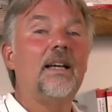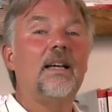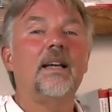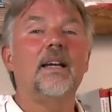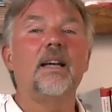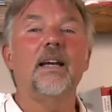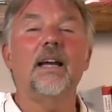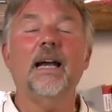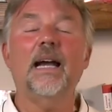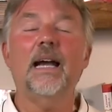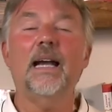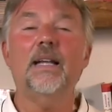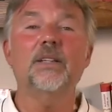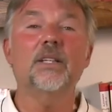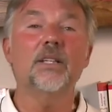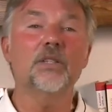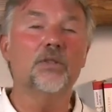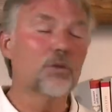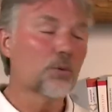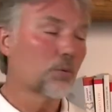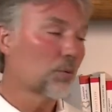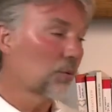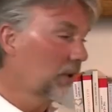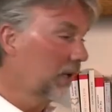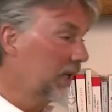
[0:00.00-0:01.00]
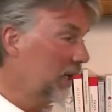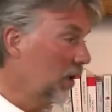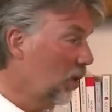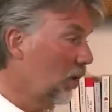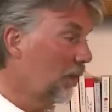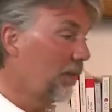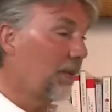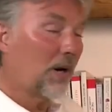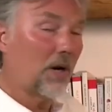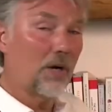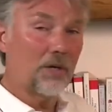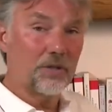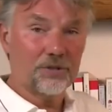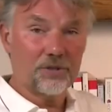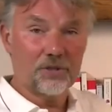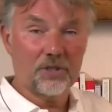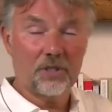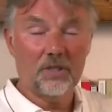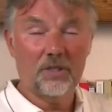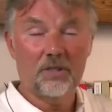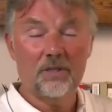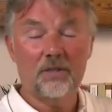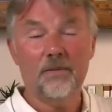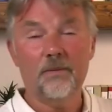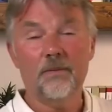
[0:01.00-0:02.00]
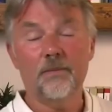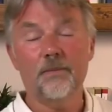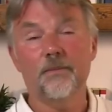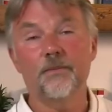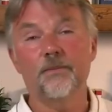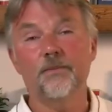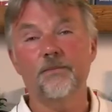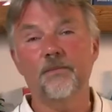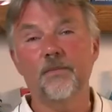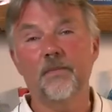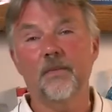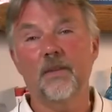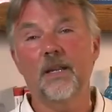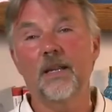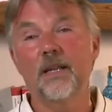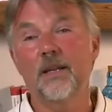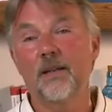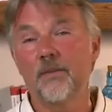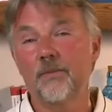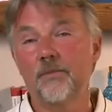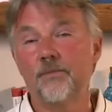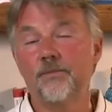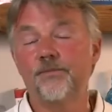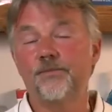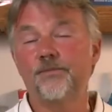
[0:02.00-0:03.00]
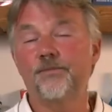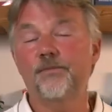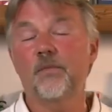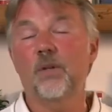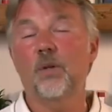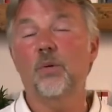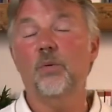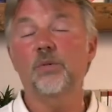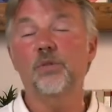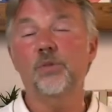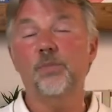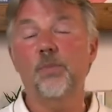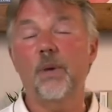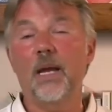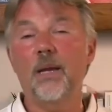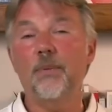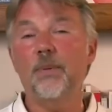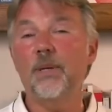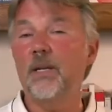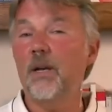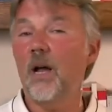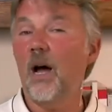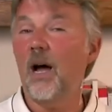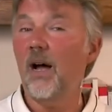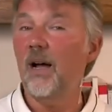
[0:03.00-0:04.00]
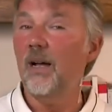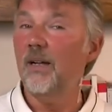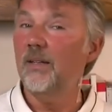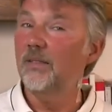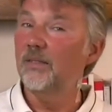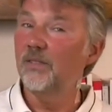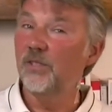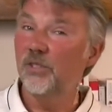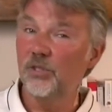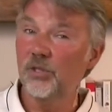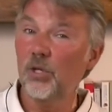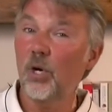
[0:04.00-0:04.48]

And that the real person was maybe not so